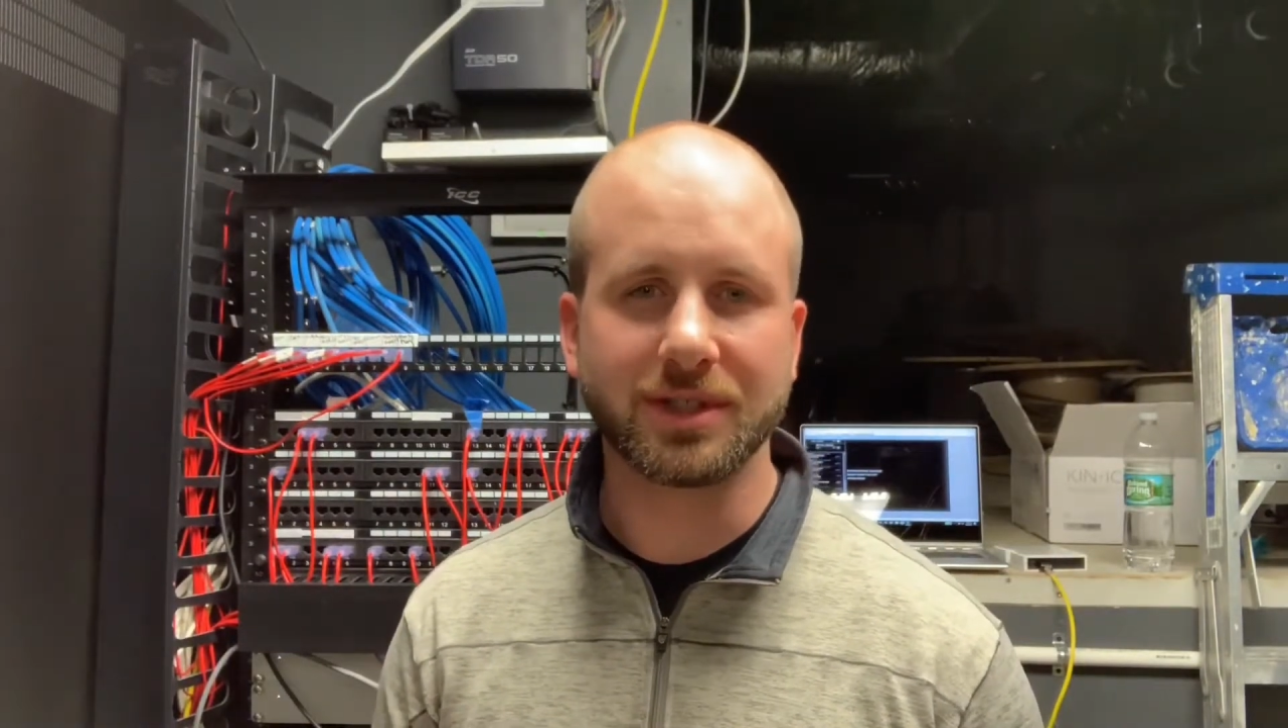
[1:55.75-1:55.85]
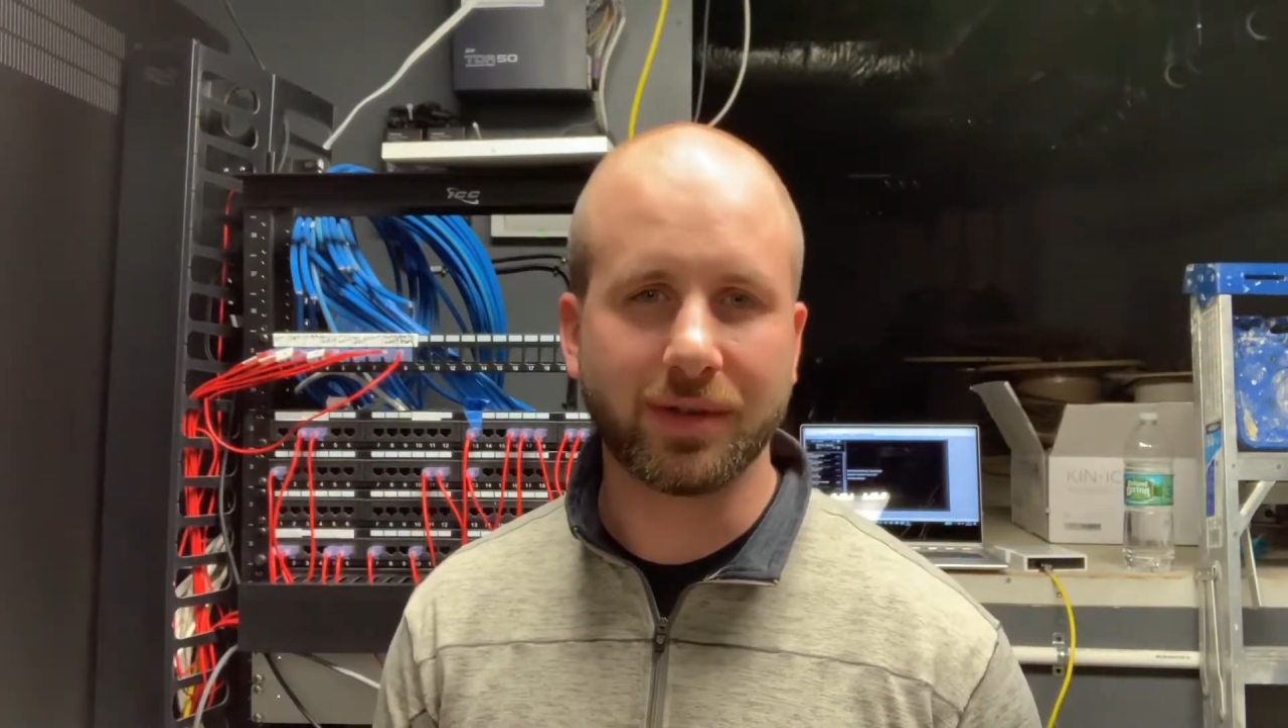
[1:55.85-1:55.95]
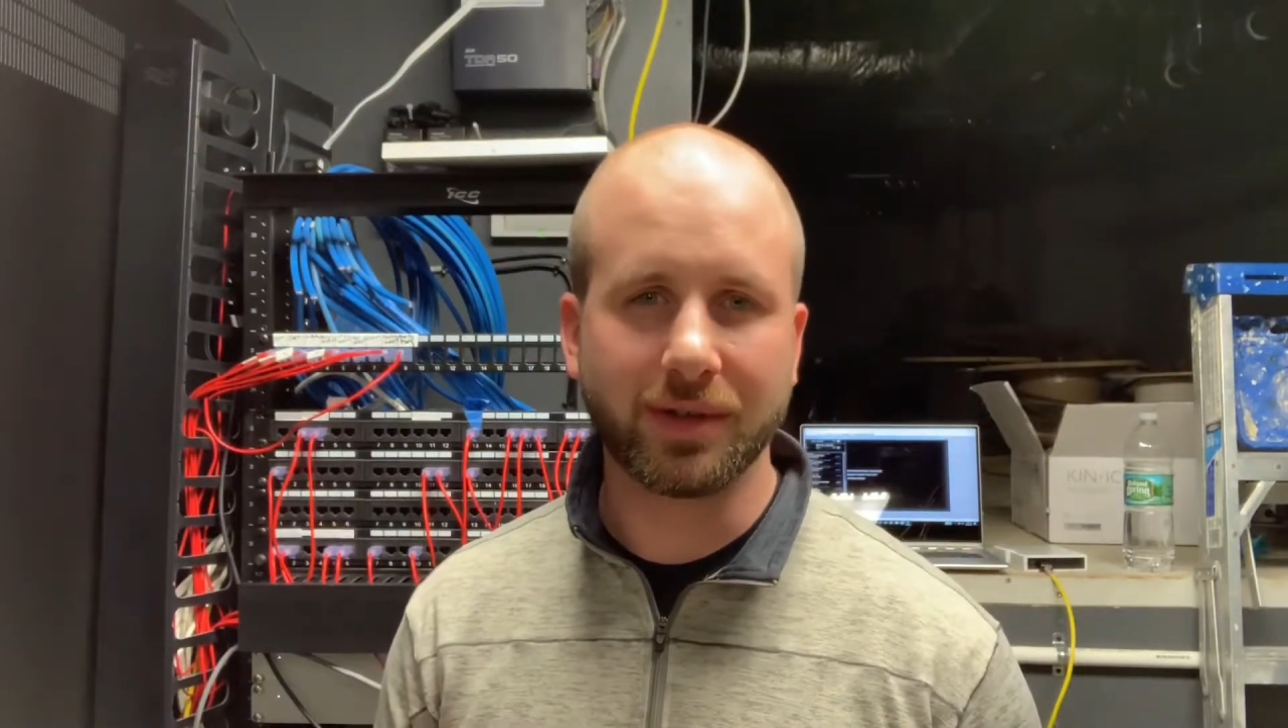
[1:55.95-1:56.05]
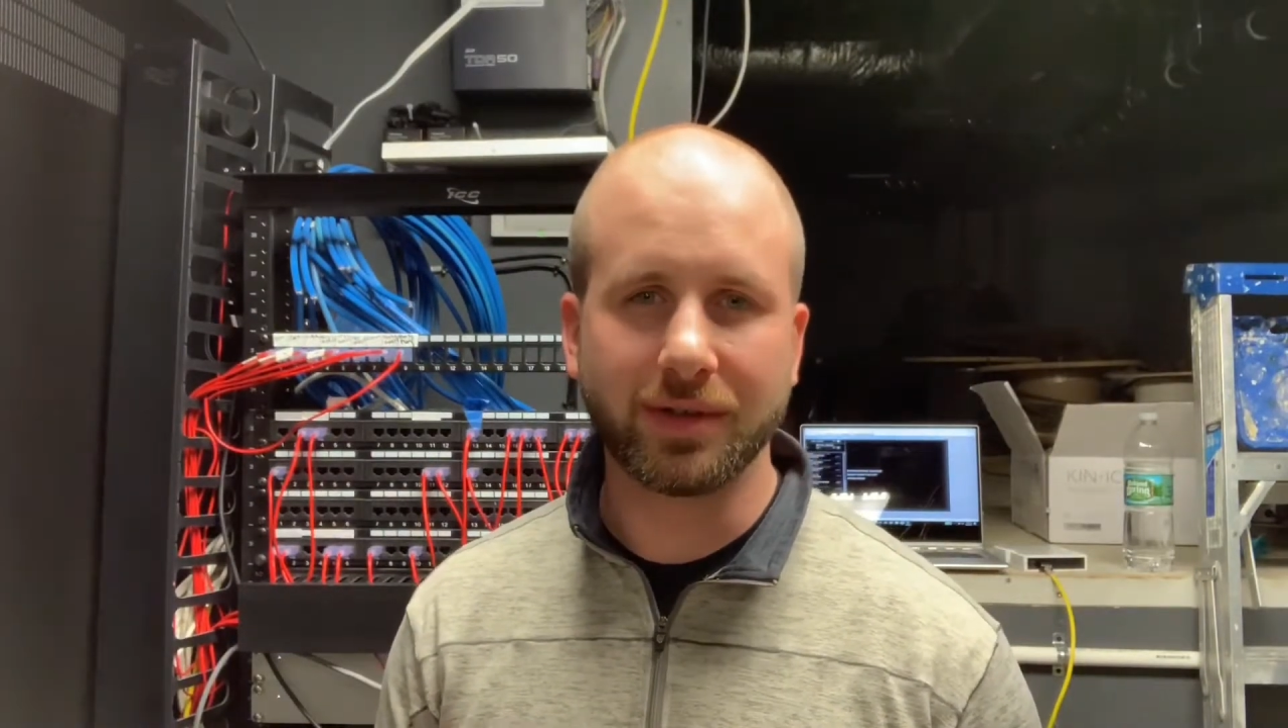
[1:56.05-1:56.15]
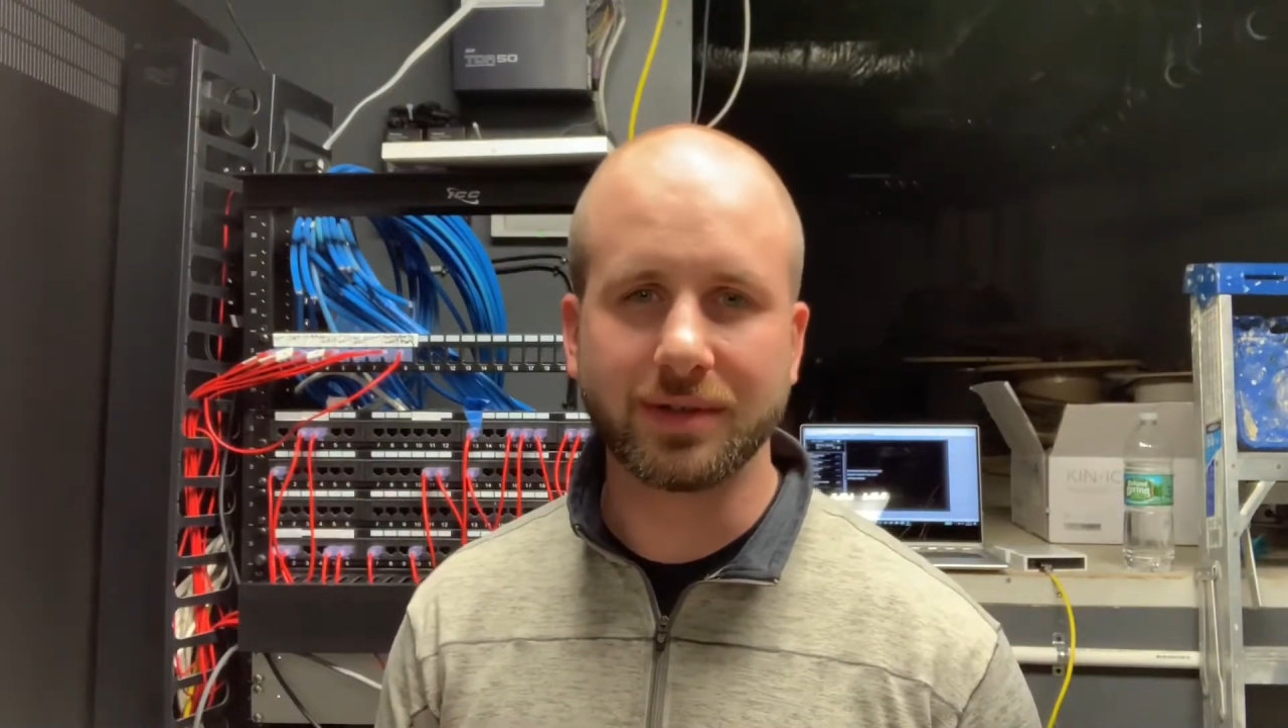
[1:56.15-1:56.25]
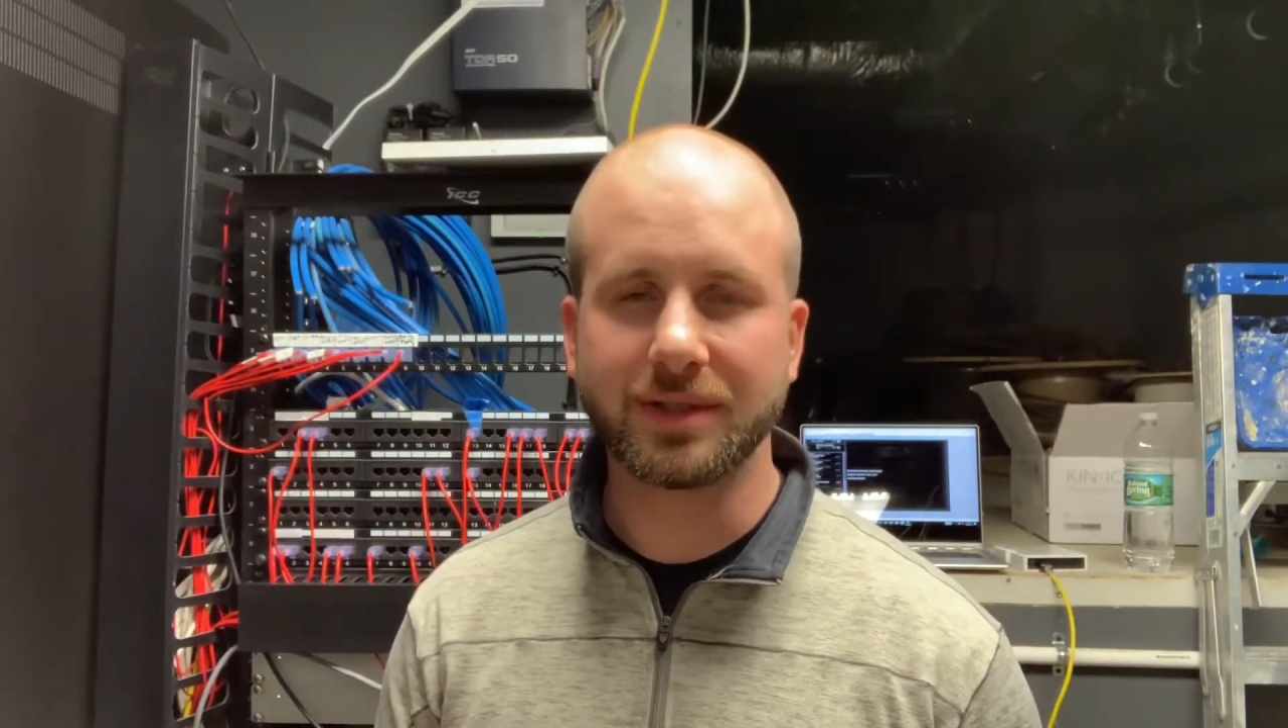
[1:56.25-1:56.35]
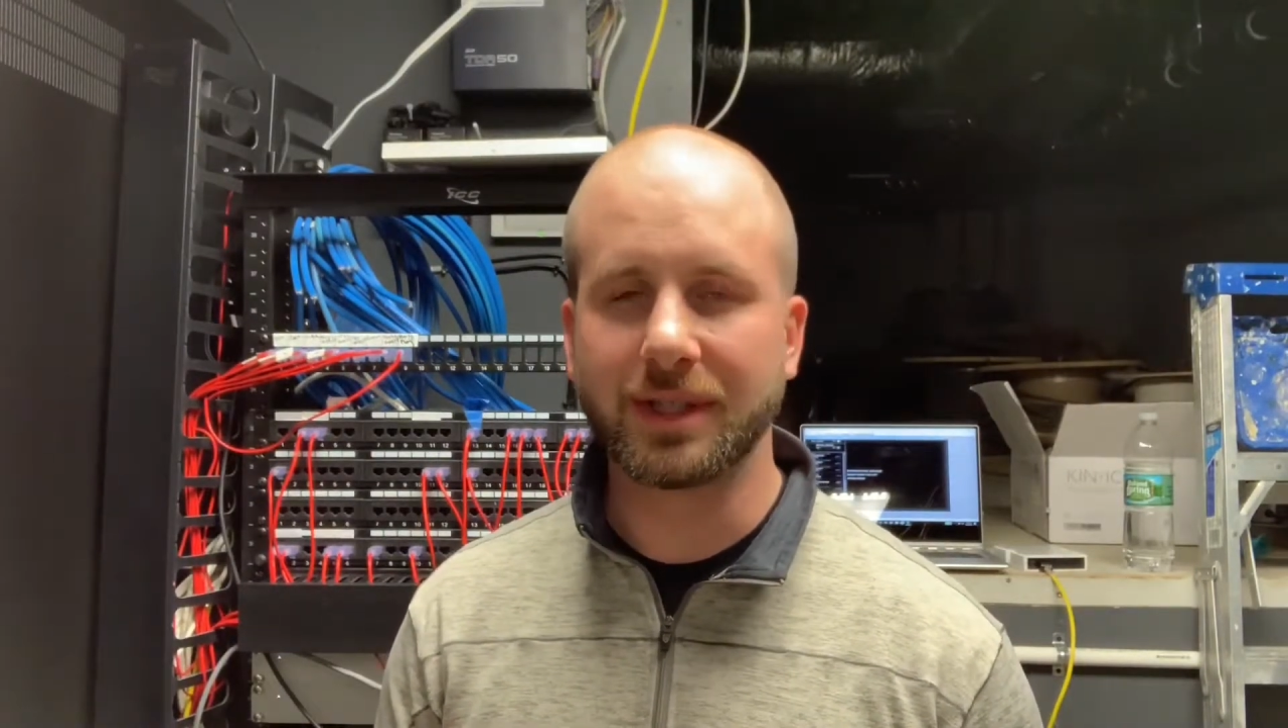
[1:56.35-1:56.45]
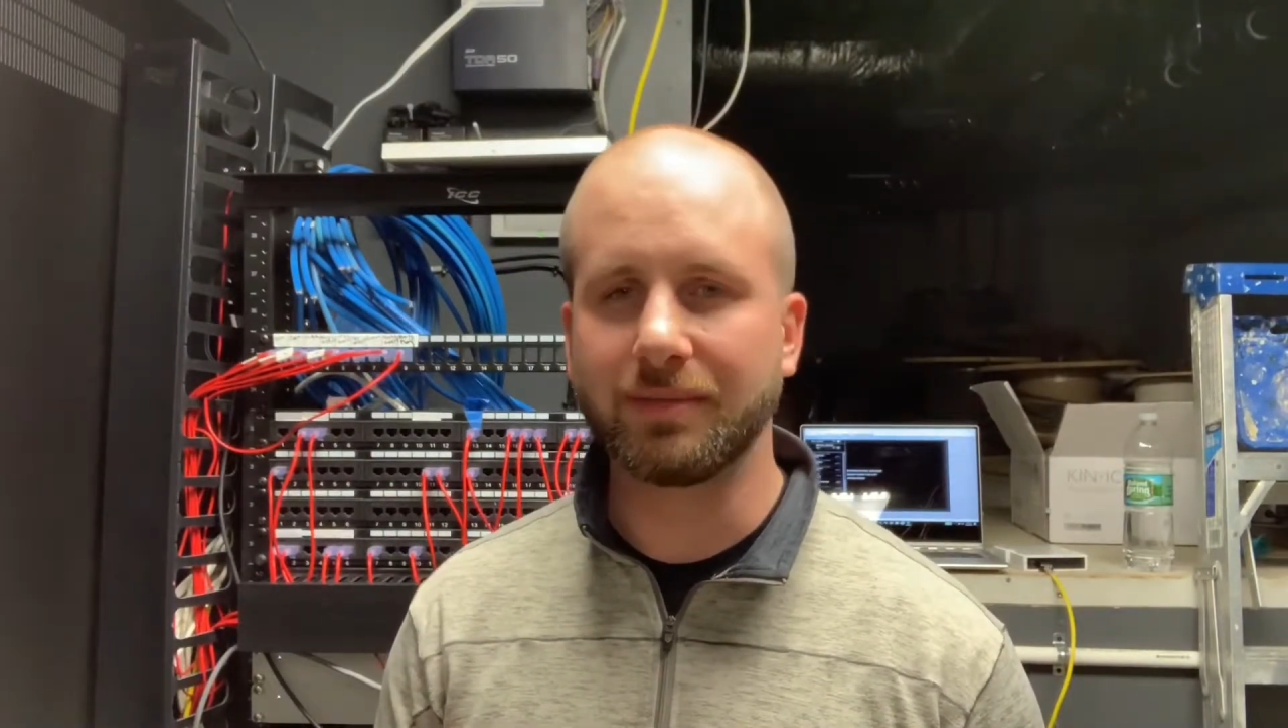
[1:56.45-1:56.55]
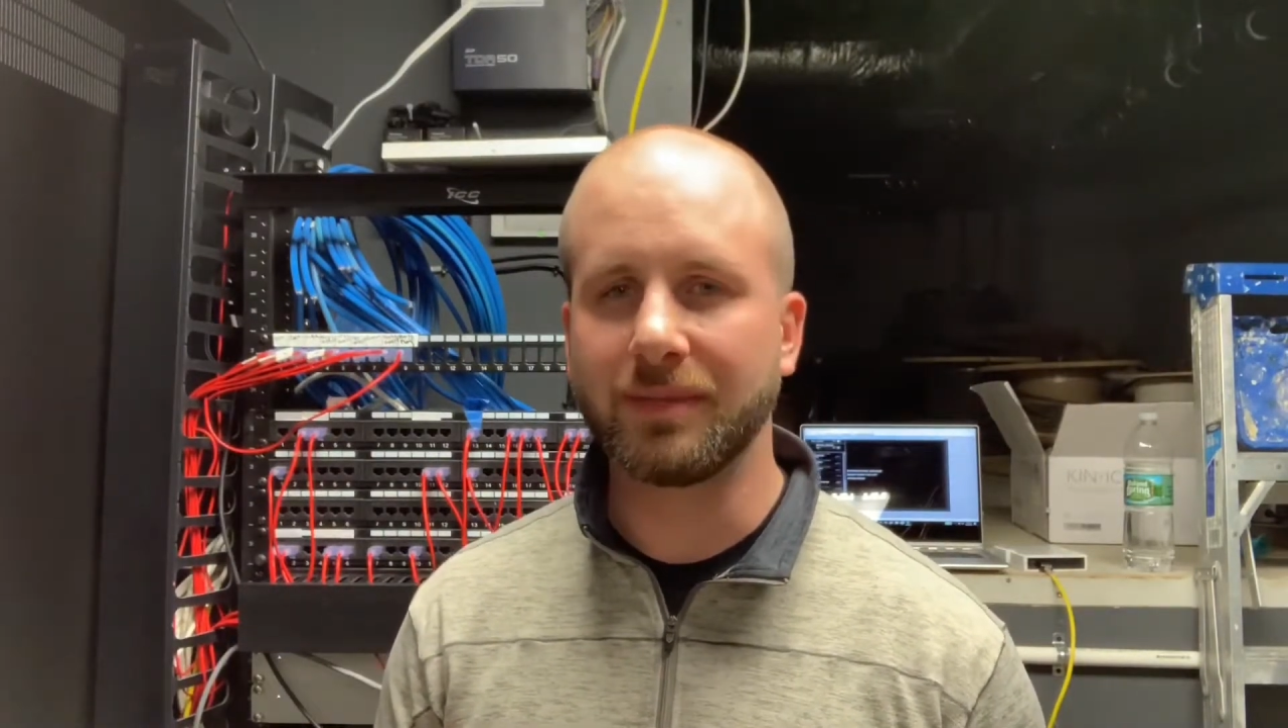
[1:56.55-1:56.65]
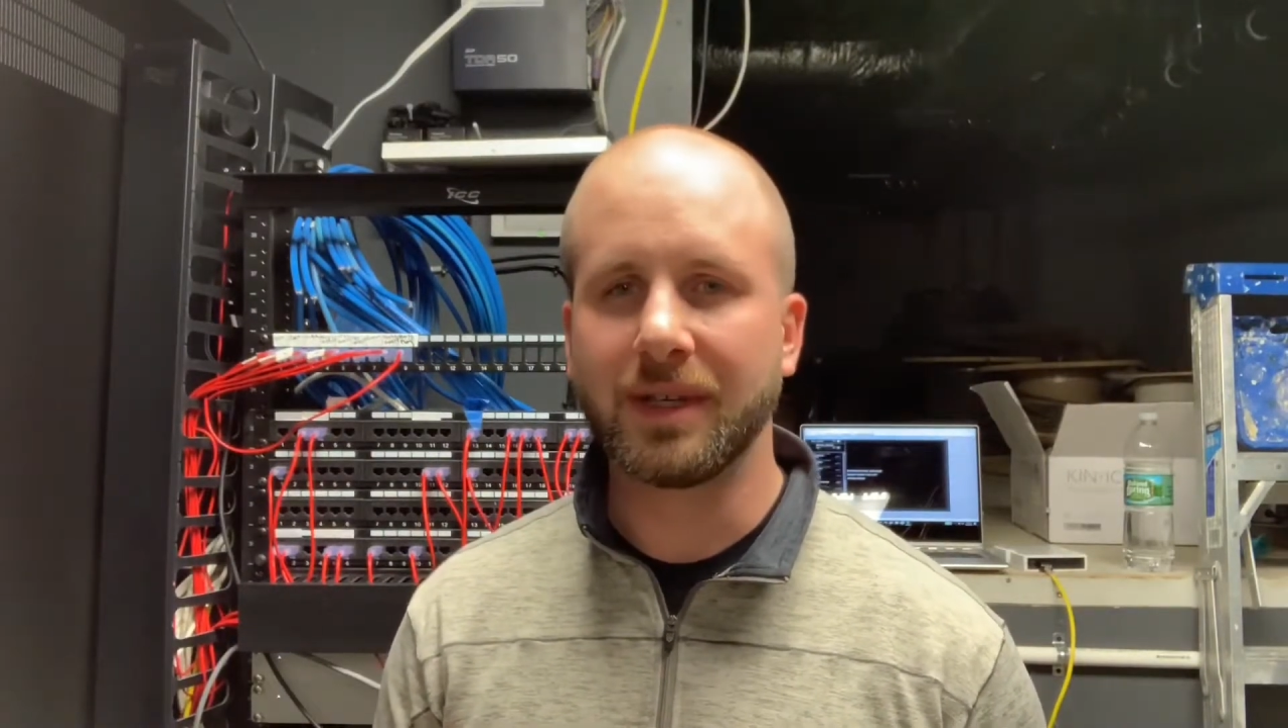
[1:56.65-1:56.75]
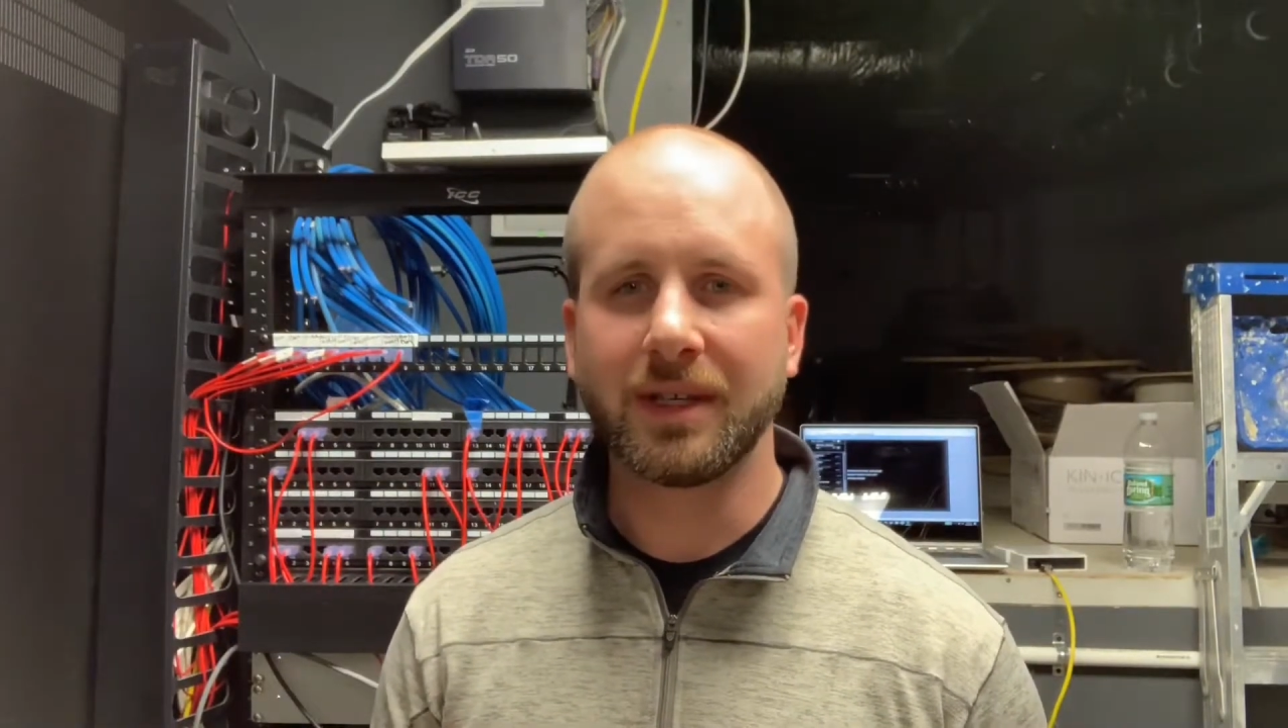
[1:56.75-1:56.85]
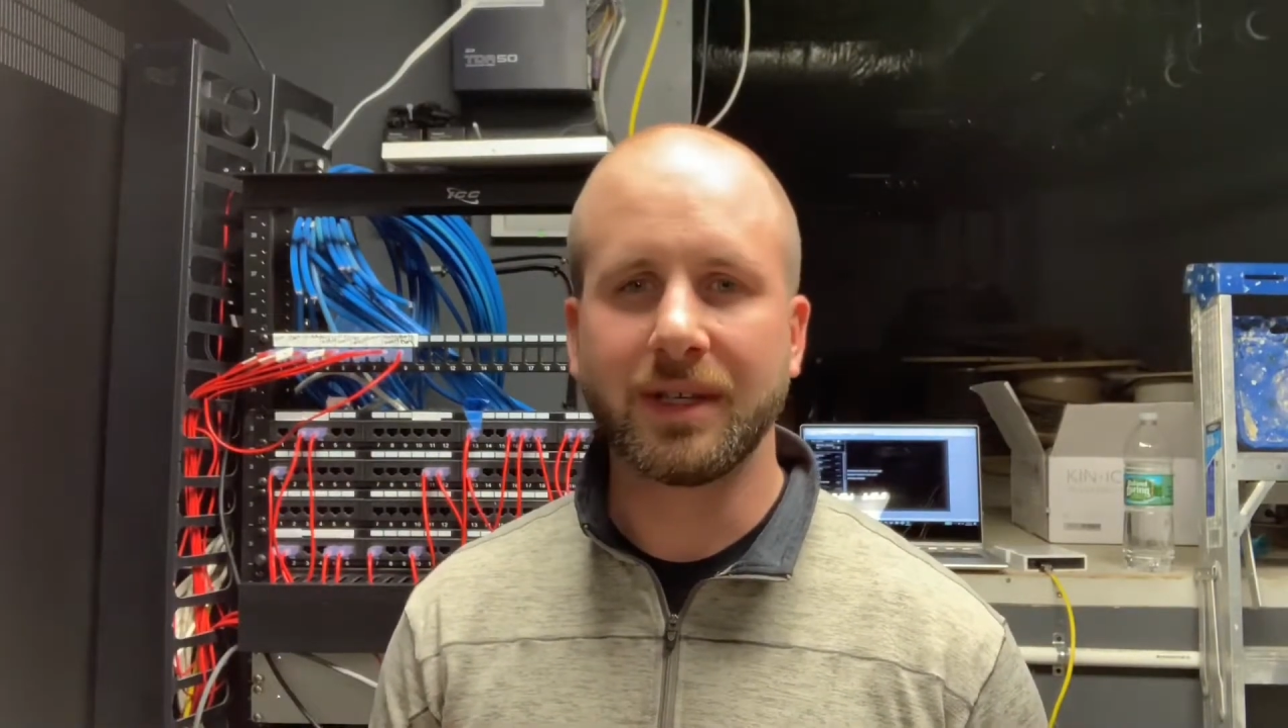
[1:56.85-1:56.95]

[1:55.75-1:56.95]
Sonos and,